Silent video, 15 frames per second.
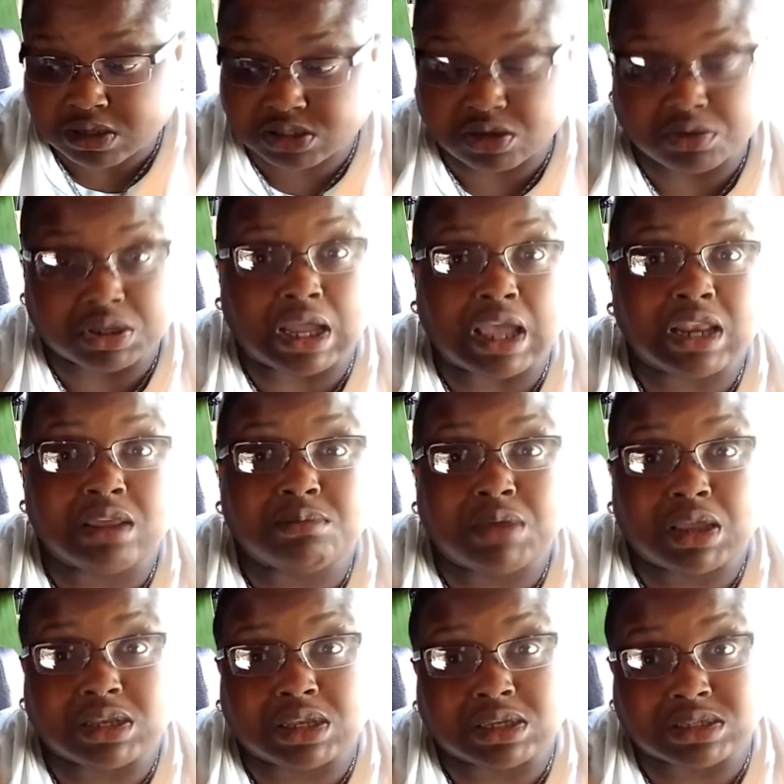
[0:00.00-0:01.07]
So the lady
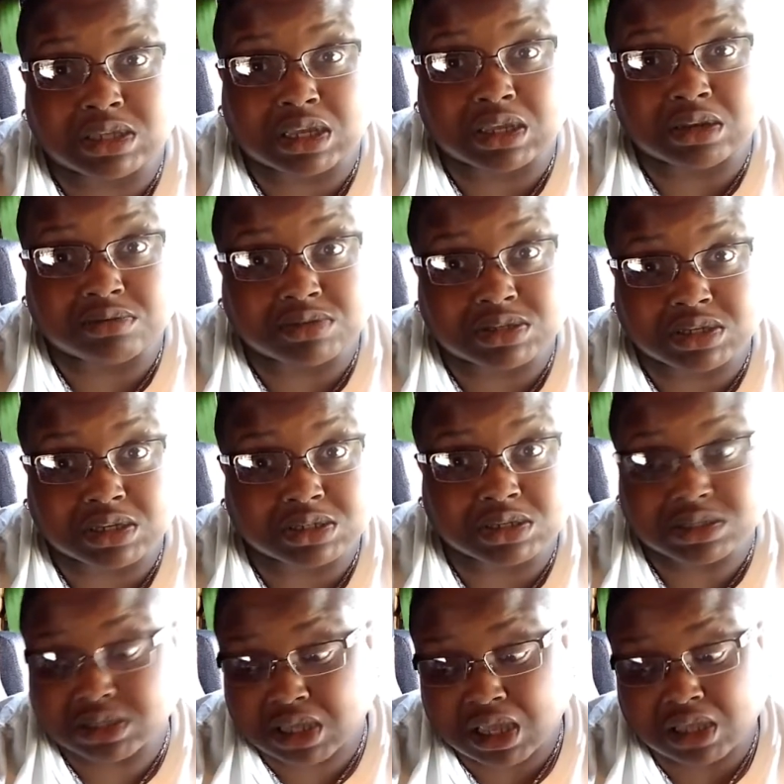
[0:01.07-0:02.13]
made the executive
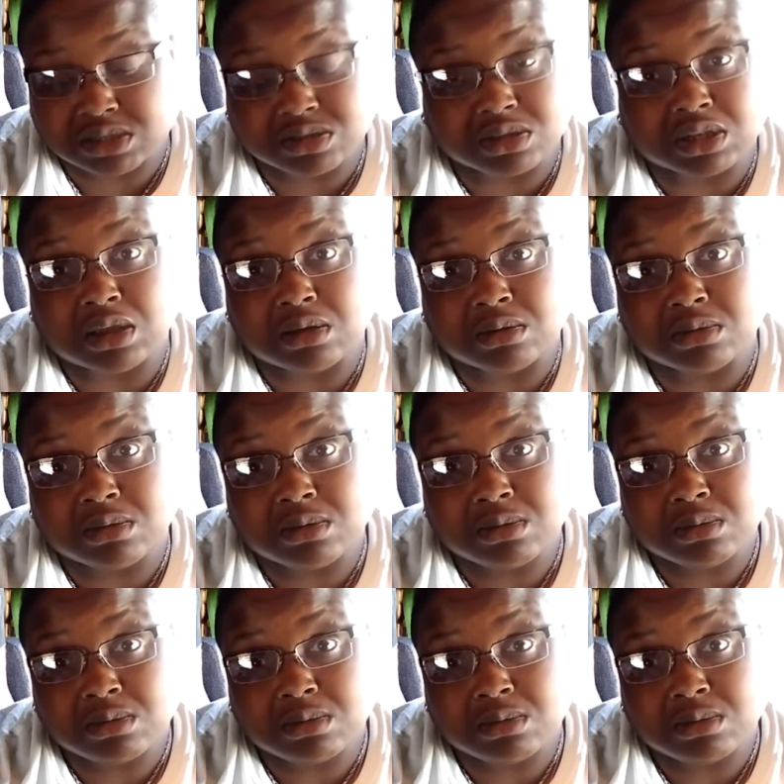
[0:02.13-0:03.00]
decision to cancel the load.